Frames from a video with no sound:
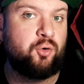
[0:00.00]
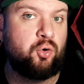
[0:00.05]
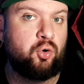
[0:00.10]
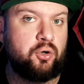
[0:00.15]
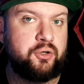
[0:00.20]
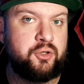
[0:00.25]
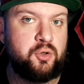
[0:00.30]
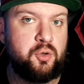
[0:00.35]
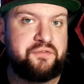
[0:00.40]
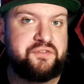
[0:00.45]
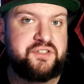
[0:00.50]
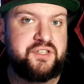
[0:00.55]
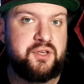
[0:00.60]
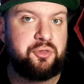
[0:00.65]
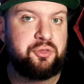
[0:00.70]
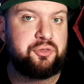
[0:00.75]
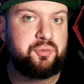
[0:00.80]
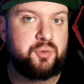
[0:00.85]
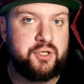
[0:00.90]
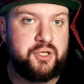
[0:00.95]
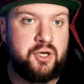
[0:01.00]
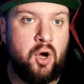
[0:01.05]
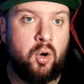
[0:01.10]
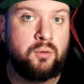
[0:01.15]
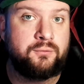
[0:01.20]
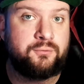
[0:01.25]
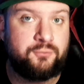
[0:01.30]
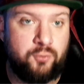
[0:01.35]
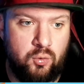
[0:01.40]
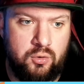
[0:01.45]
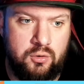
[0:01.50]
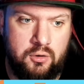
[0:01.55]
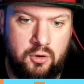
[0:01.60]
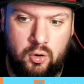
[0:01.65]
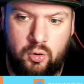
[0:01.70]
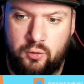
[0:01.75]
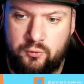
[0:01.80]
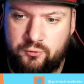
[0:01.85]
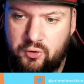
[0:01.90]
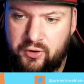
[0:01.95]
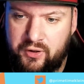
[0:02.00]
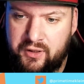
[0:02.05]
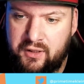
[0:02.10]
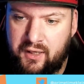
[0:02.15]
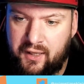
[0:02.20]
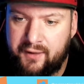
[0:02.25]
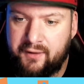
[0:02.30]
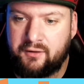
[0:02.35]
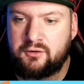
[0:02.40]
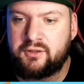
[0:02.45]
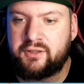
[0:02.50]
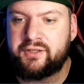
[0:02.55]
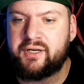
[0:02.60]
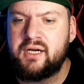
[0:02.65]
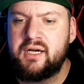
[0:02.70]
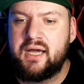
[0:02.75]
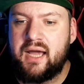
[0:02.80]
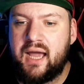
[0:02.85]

UFC 304 over in England.